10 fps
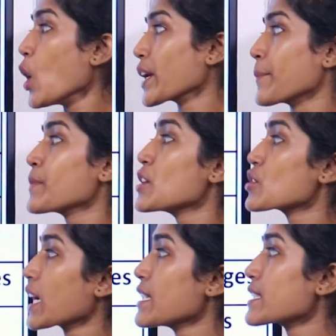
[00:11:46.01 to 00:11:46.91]
Okay,
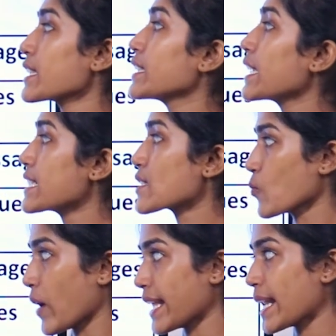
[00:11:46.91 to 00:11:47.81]
so consider the
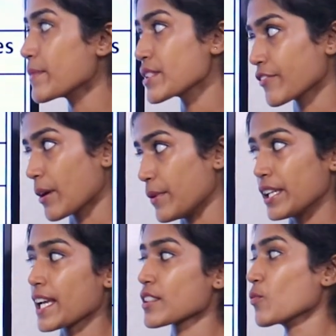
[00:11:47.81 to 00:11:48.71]
list 1 elements of
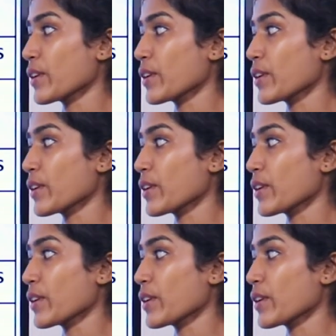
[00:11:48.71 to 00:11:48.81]
communication.